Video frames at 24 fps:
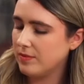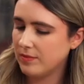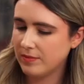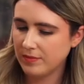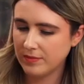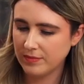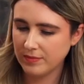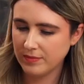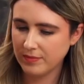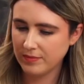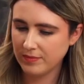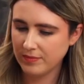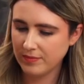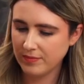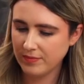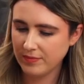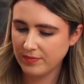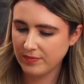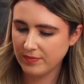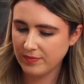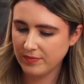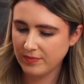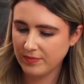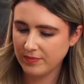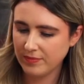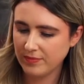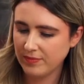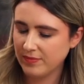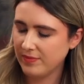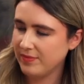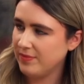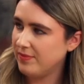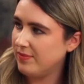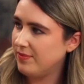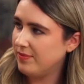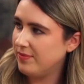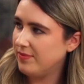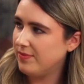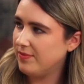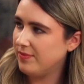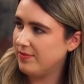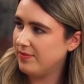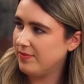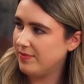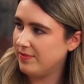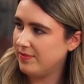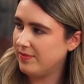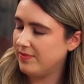
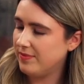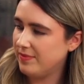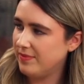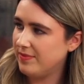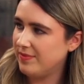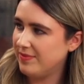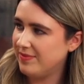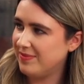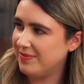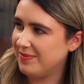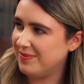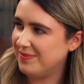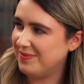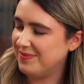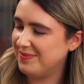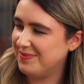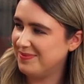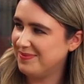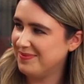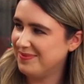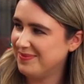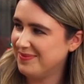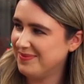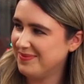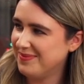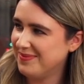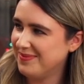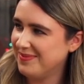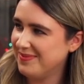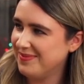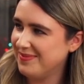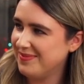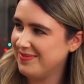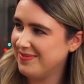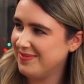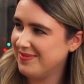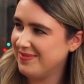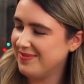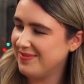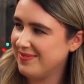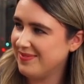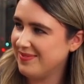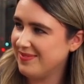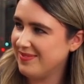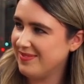(not speaking)